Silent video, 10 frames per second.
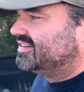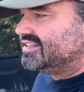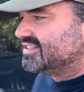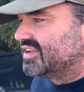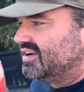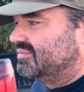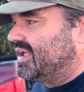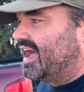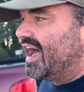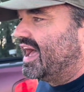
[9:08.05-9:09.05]
just going to be
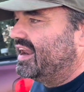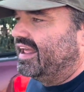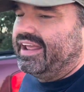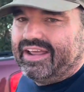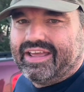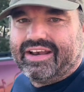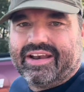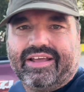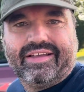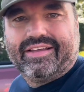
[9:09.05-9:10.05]
hot, and
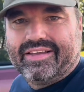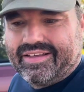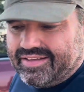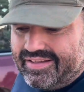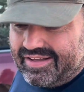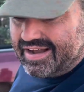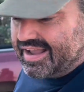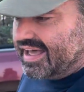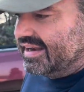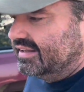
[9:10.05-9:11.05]
I
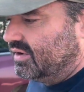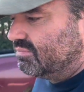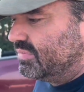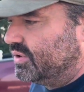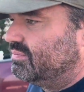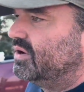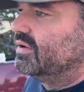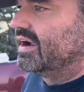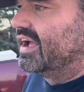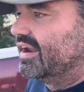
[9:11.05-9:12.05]
got a little boo-boo
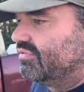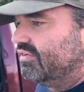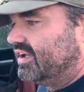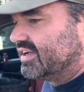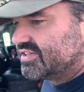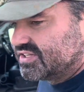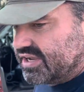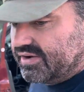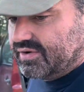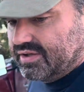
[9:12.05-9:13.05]
I got to fix. So